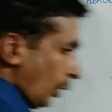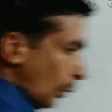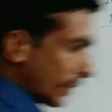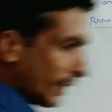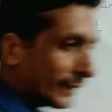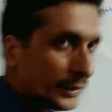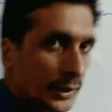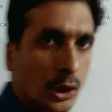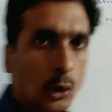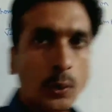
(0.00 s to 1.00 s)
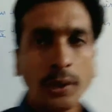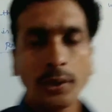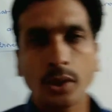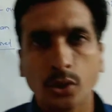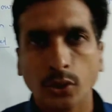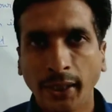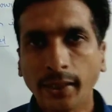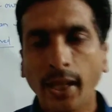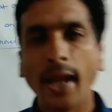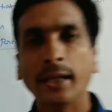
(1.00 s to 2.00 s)
Okay, I think you can understand,
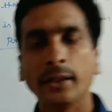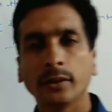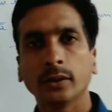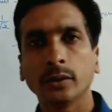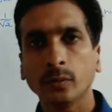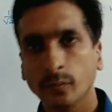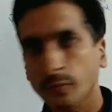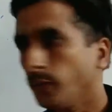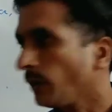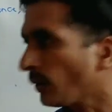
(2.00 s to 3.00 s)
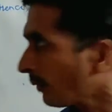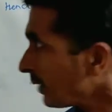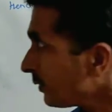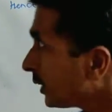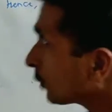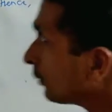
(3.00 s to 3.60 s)
and we will revise this